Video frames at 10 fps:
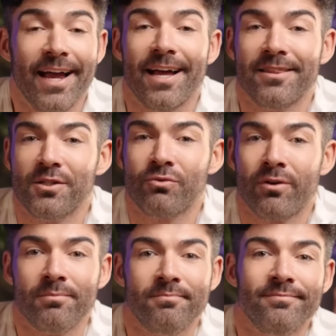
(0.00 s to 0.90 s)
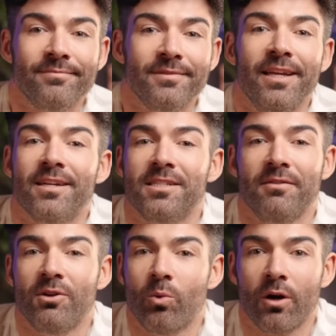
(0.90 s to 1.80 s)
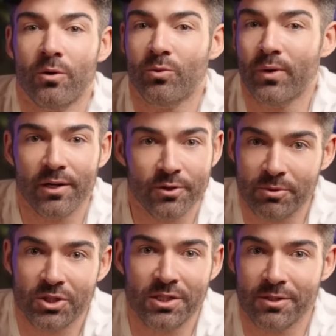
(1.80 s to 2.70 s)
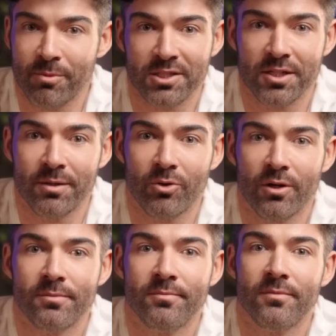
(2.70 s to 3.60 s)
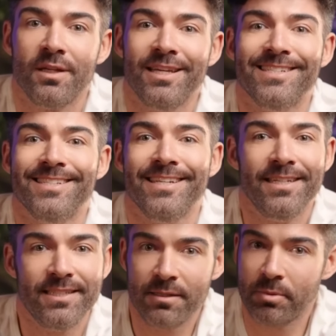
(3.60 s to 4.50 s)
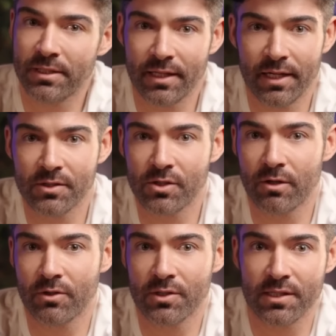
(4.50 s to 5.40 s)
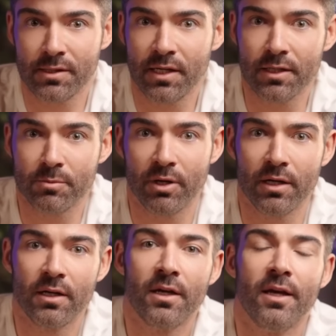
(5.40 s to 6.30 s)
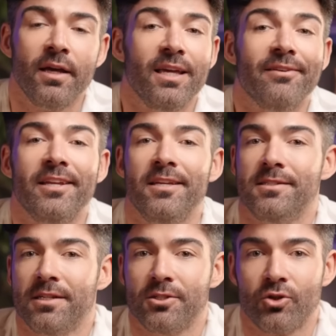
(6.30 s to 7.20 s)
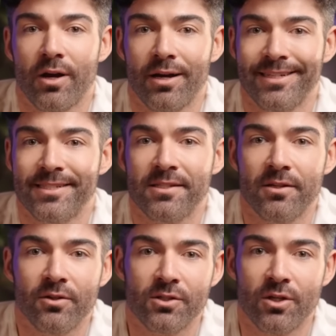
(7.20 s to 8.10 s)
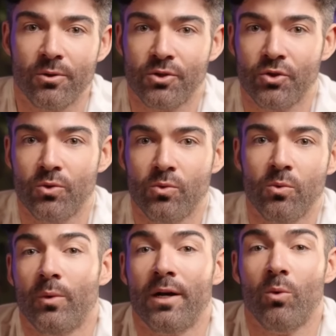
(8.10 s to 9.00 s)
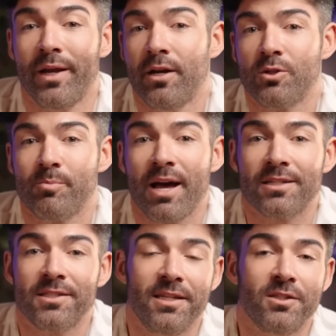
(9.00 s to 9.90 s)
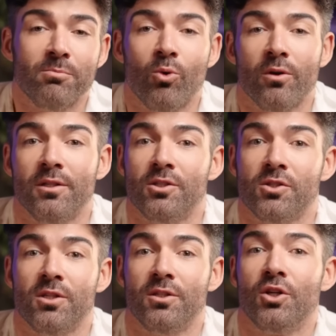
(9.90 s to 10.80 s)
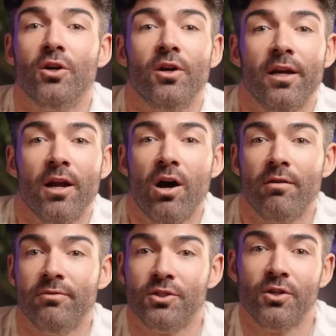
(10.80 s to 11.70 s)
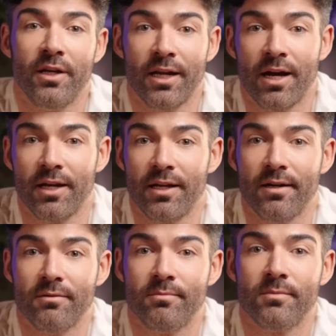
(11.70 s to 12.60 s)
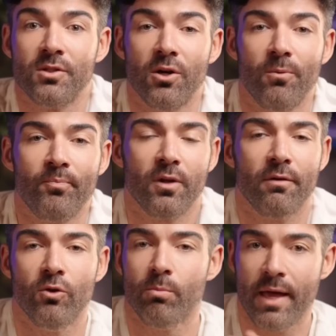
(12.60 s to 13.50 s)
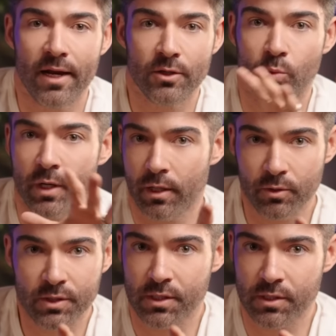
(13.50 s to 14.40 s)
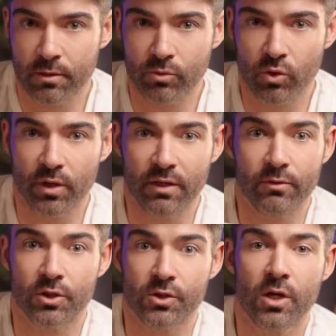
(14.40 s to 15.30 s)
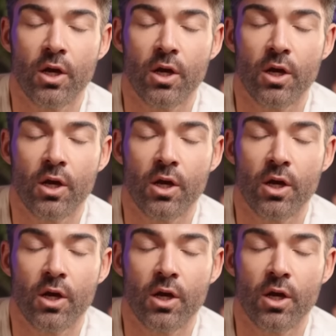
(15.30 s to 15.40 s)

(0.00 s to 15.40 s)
got this from, he doesn't even work with Windows machines much anymore. He's knee-deep in Linux servers these days, but even he says Tron is still his go-to when a Windows box needs more than just a turning it off and turning it on again. So if you manage Windows systems or even just